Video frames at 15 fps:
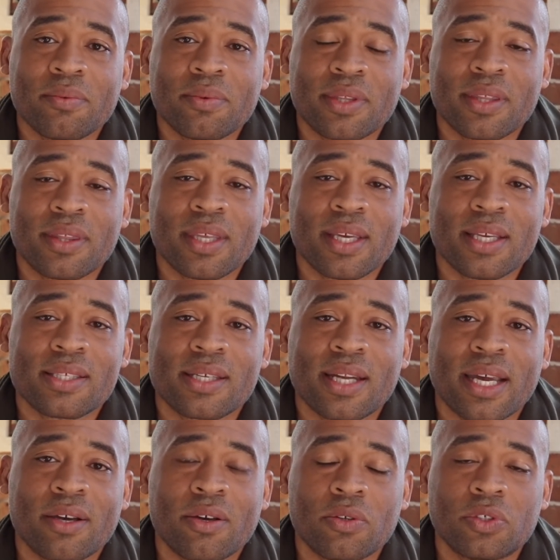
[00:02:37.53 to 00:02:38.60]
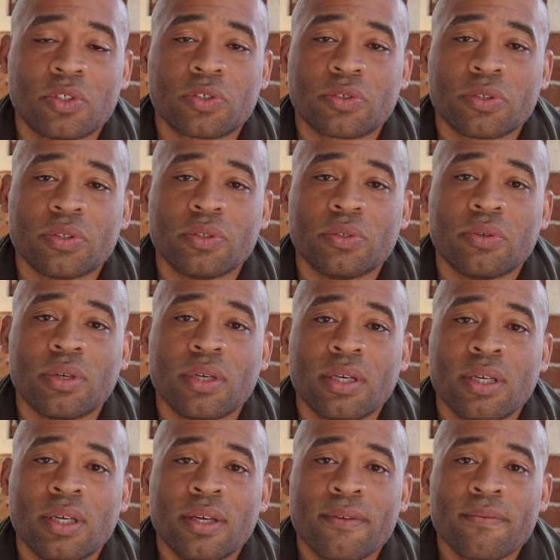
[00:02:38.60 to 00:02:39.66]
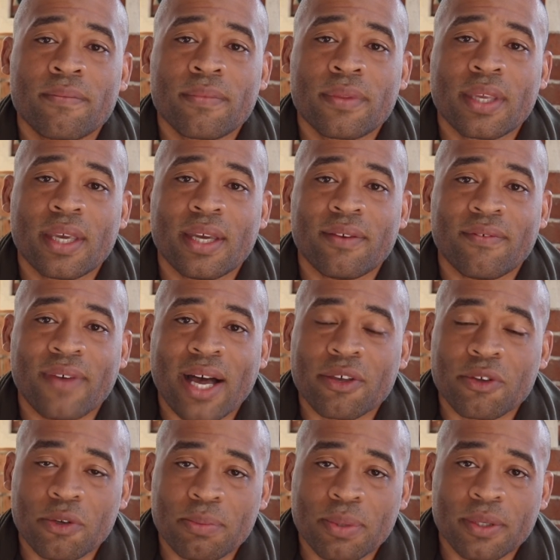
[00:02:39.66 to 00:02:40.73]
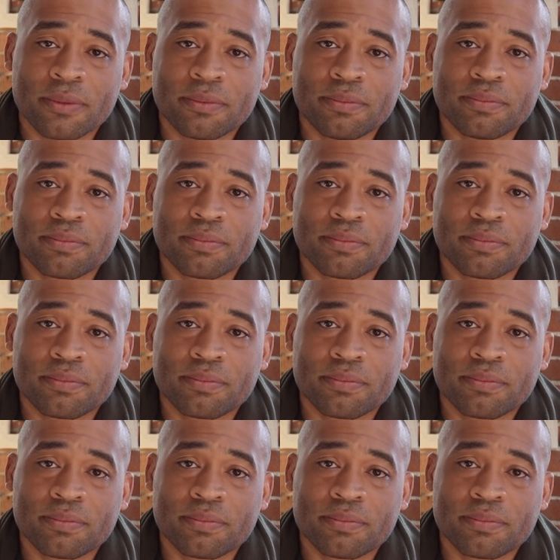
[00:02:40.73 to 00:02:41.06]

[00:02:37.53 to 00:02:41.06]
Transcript: with the things that I hold true and valuable?